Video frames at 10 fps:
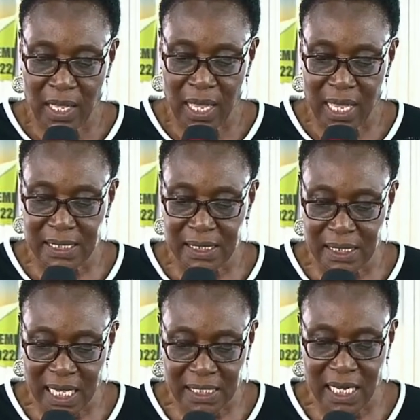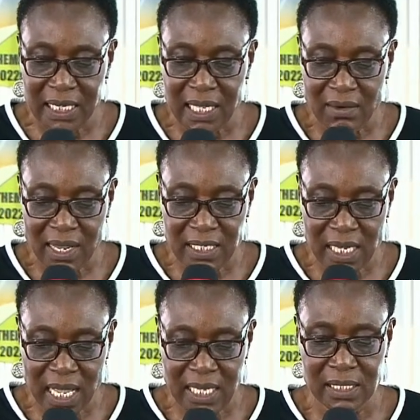has sat at the right
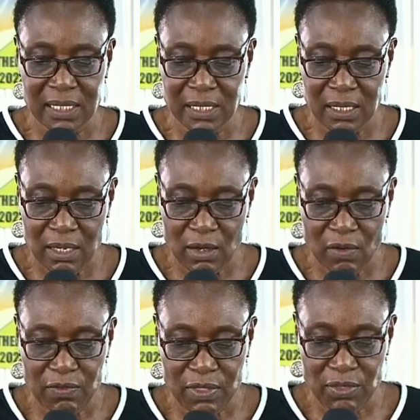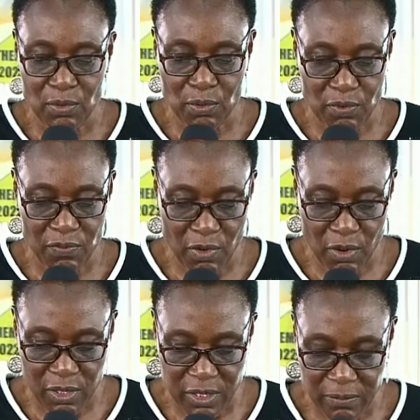hand of the throne of
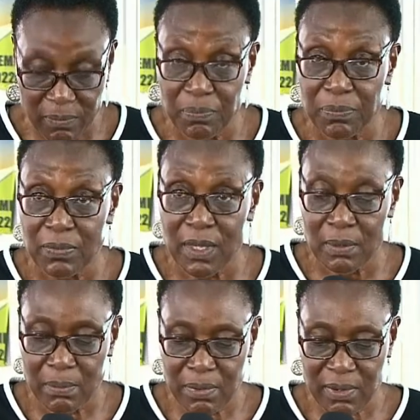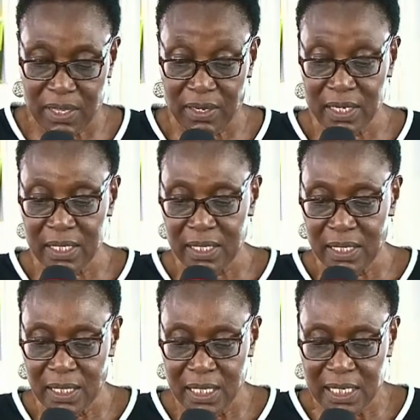God." Brethren,
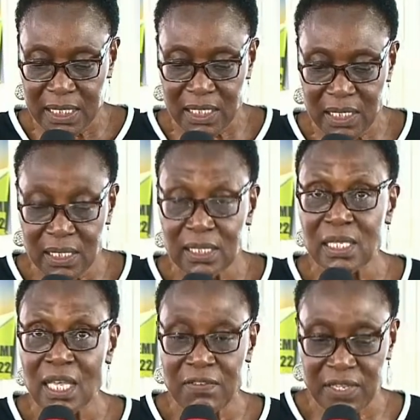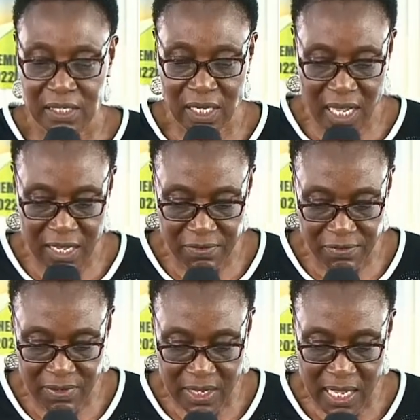Jesus gave his life
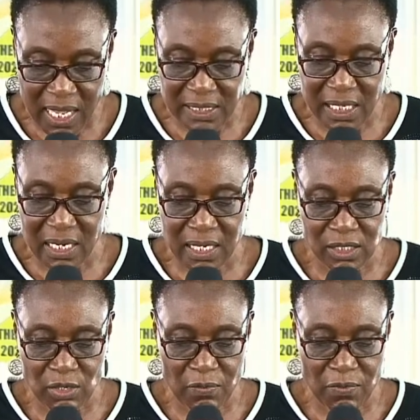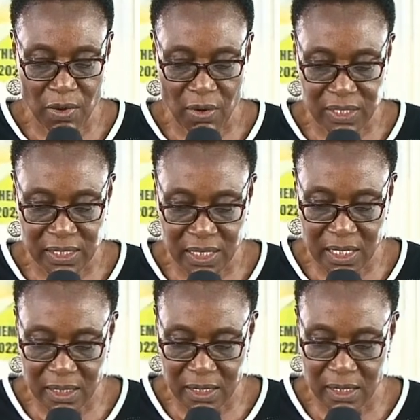as a ransom for our
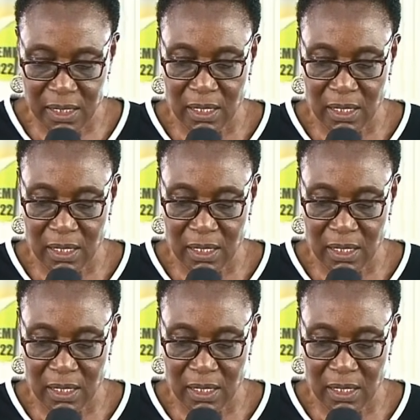sins.